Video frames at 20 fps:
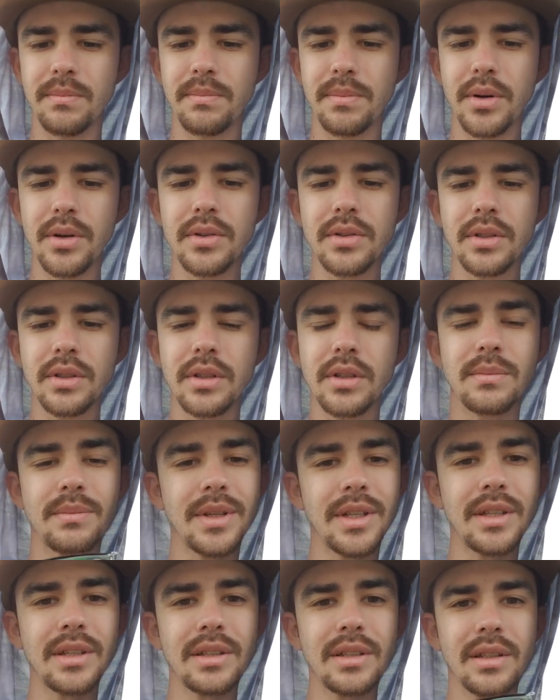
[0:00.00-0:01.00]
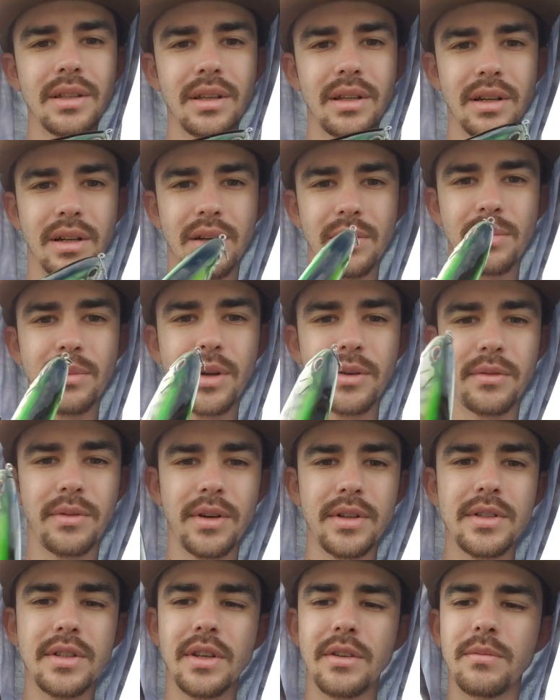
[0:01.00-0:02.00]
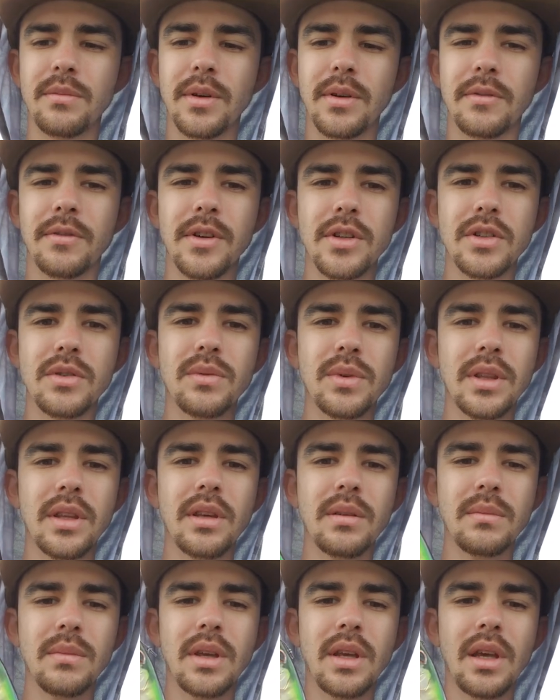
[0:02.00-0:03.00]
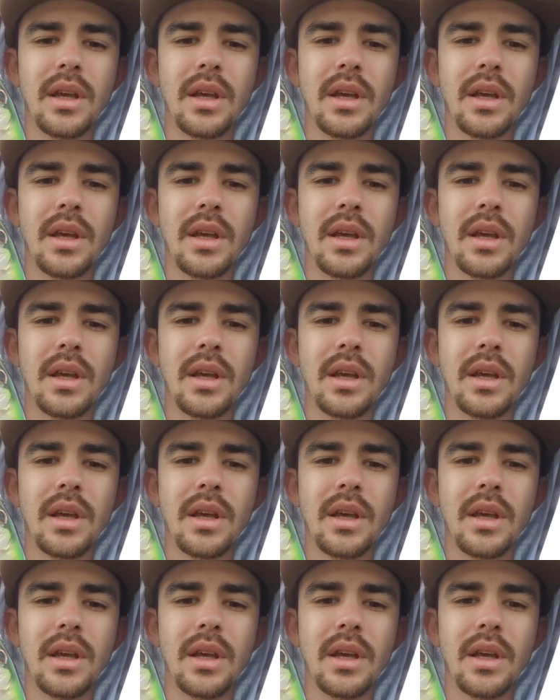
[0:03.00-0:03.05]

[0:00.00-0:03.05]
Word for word: Personally, to me and a couple of my friends that have been fishing with them,